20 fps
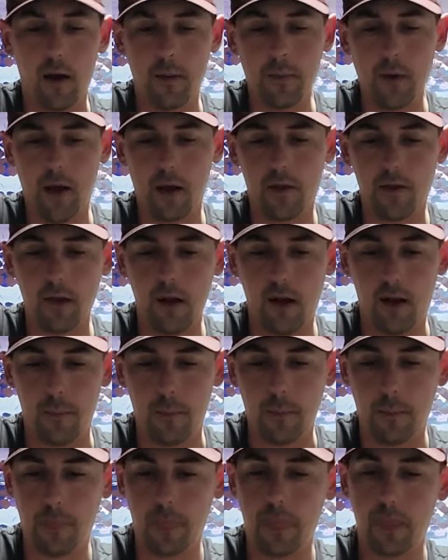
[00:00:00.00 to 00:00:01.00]
next
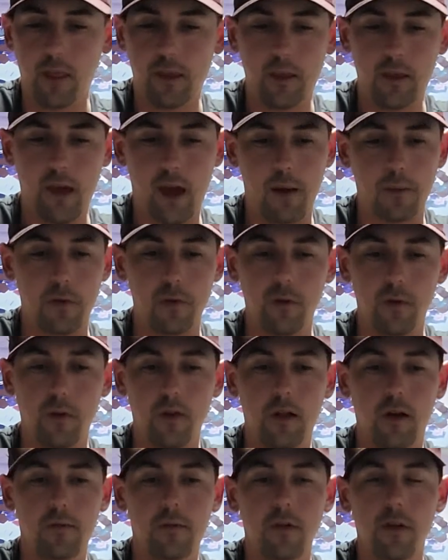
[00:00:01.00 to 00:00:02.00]
up,
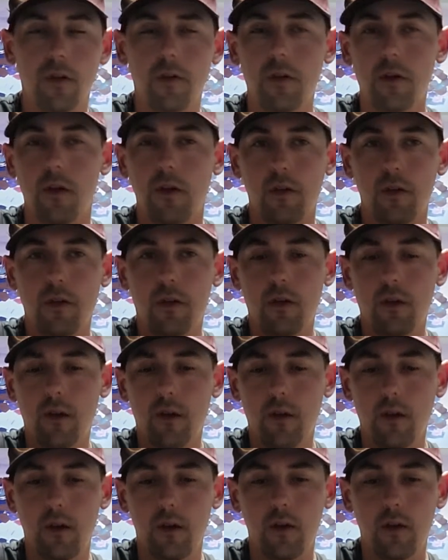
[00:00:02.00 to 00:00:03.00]
absolutely love this disc.
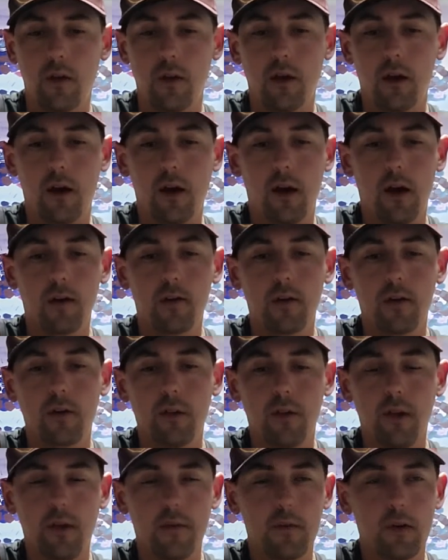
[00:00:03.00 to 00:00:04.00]
It's
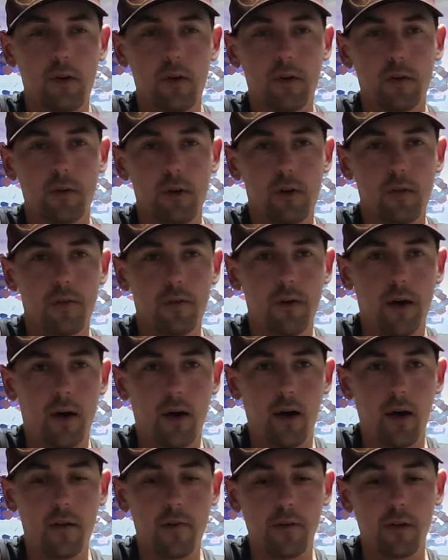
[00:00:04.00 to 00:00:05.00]

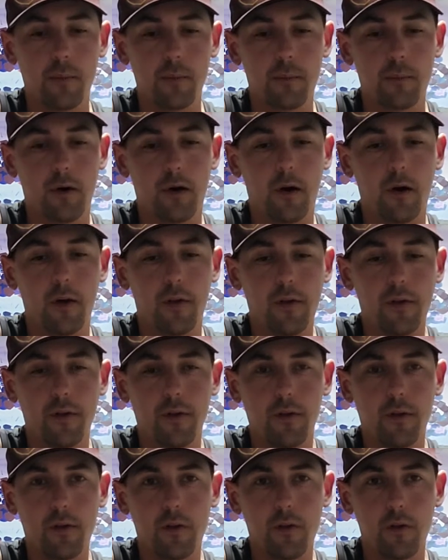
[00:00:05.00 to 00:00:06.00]
173.5 embossed
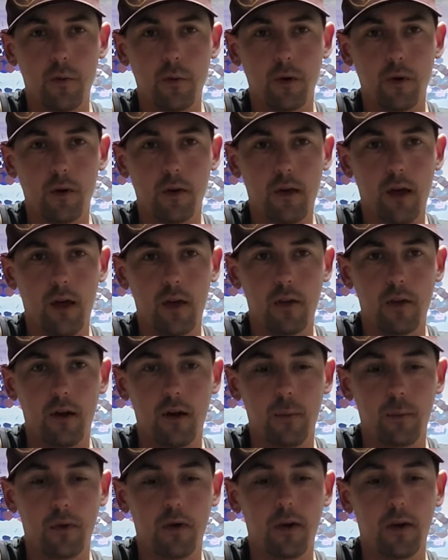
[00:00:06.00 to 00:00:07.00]
swirly
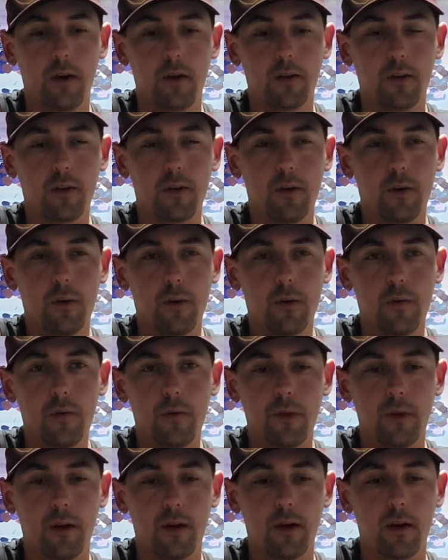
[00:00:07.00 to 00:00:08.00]
S-Line PD2.
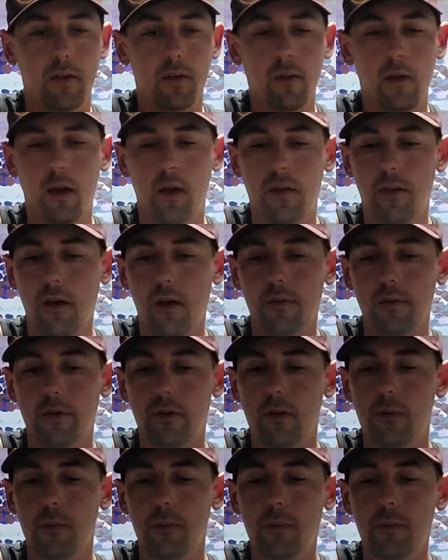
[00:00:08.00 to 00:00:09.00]
It's the XL
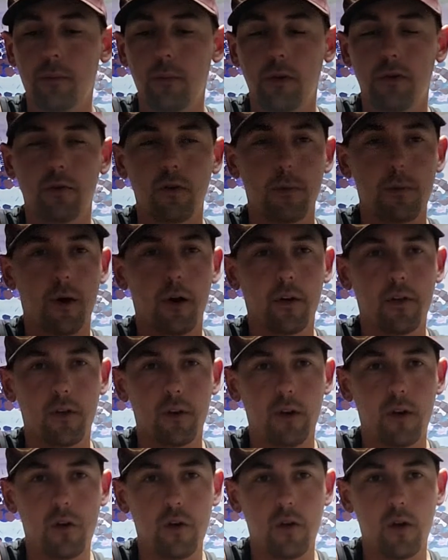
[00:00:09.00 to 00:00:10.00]
from the Mystery Box
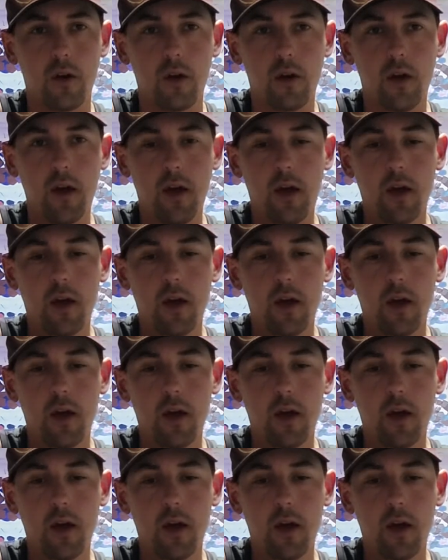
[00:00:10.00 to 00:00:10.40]
Edition.